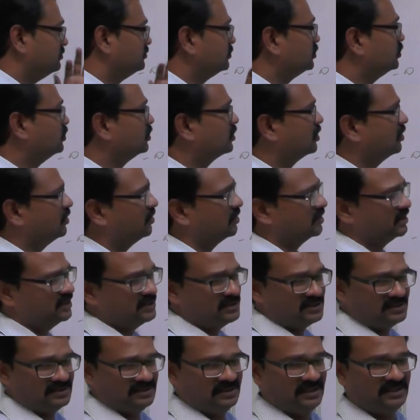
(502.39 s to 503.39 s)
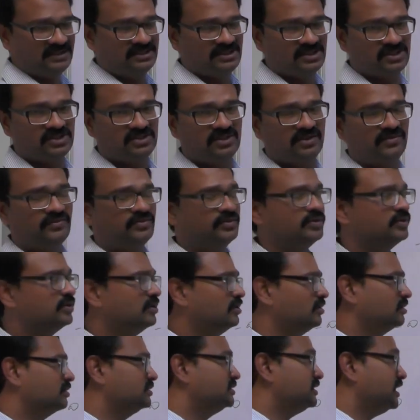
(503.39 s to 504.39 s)
root locus, a gist of root
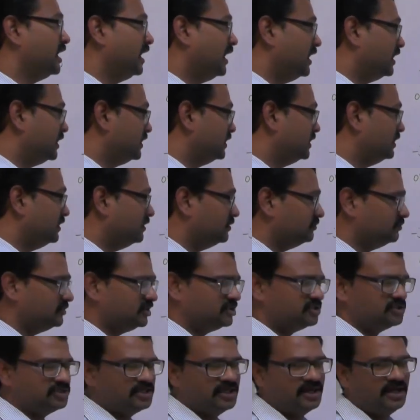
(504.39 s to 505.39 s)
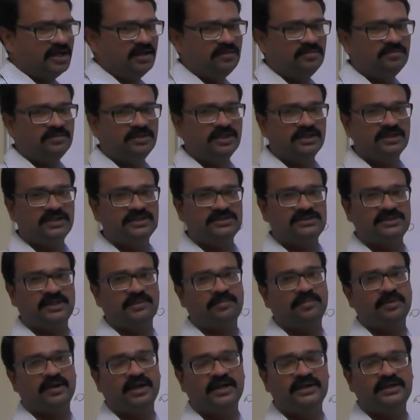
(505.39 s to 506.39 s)
locus, and the same thing is
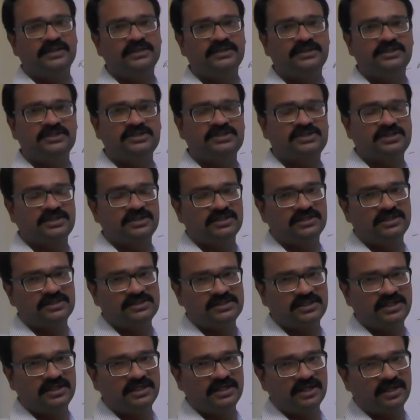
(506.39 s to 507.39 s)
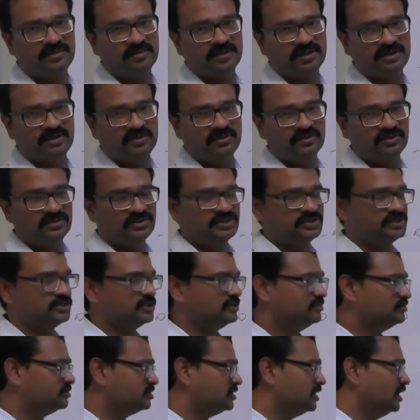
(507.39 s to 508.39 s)
applied in discrete time control
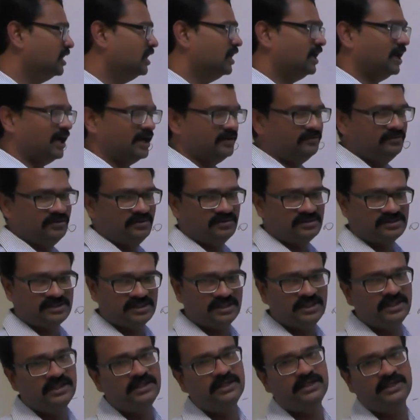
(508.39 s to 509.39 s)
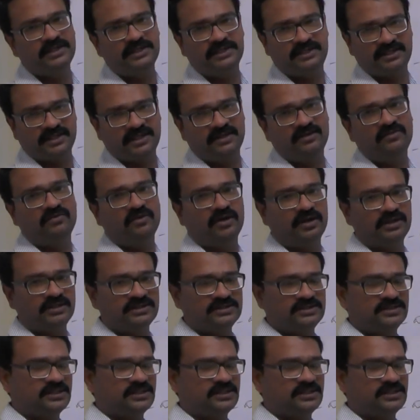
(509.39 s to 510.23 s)
systems, and we will see in detail what